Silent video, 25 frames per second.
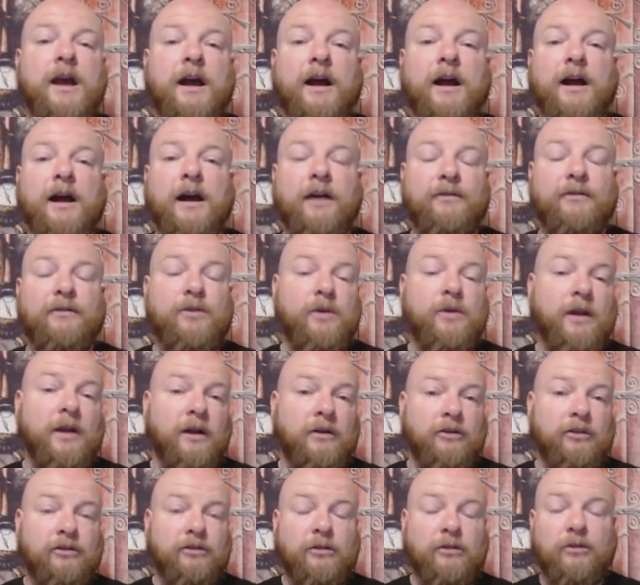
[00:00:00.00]
Uh, a few
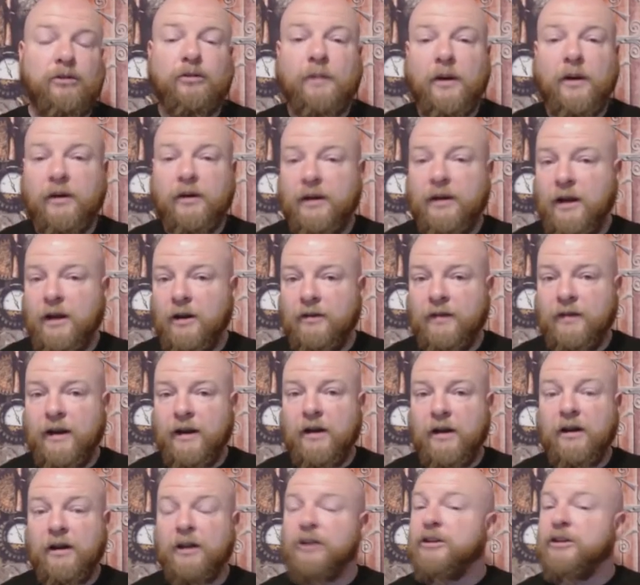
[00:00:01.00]
characters do spout it here and
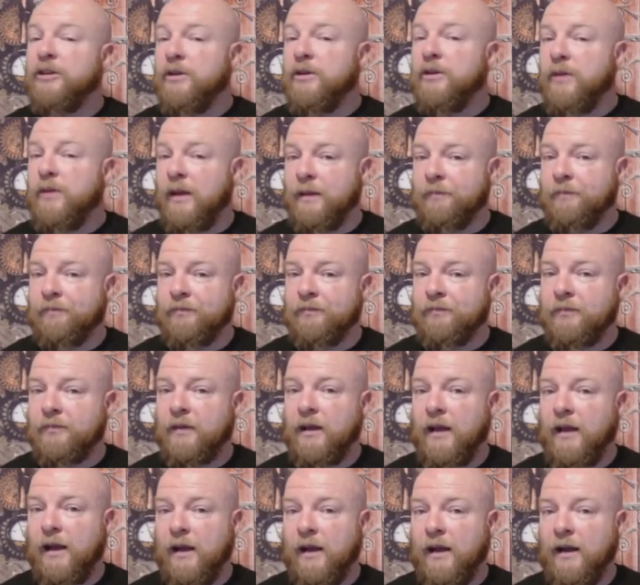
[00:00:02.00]
there, including
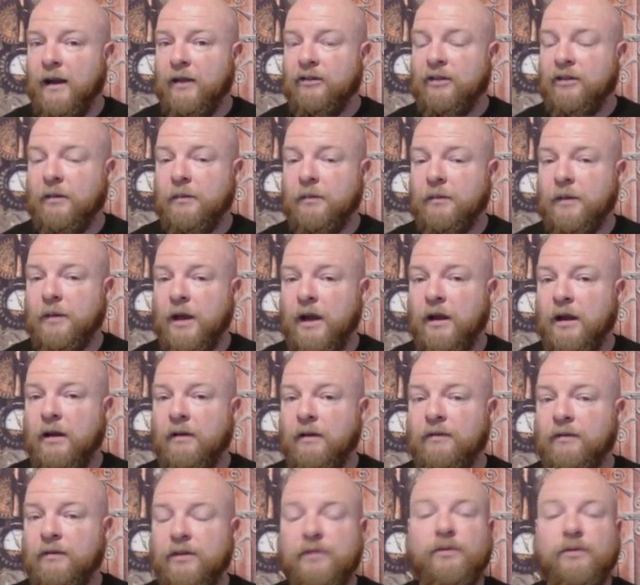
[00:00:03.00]
uh, some
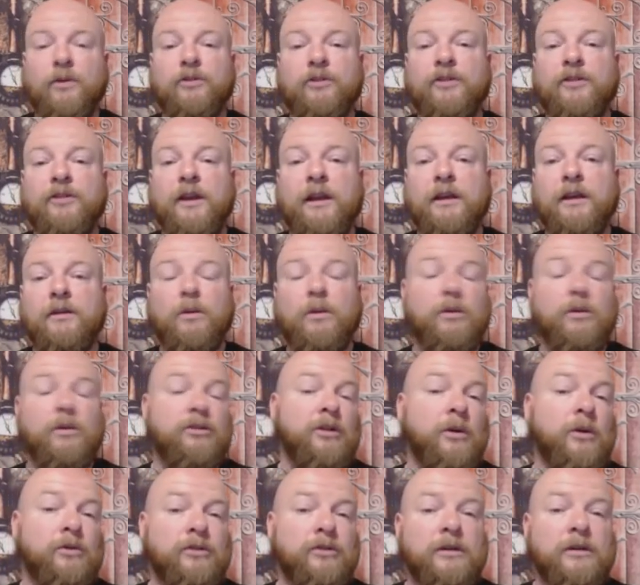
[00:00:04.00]
of the Forsaken or
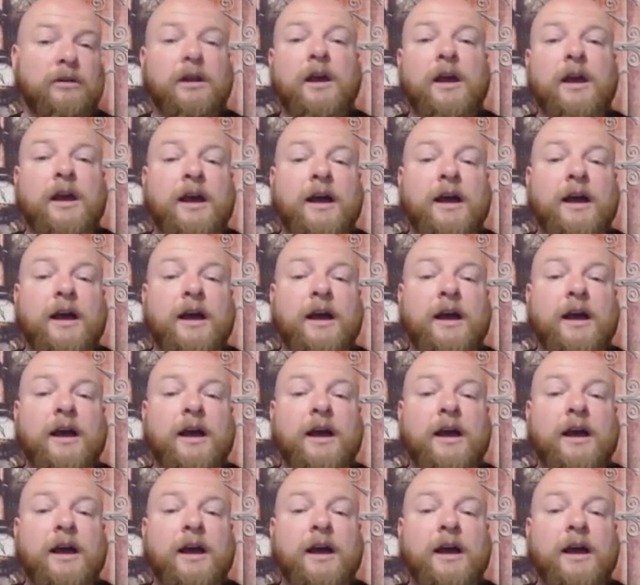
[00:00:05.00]
Chosen.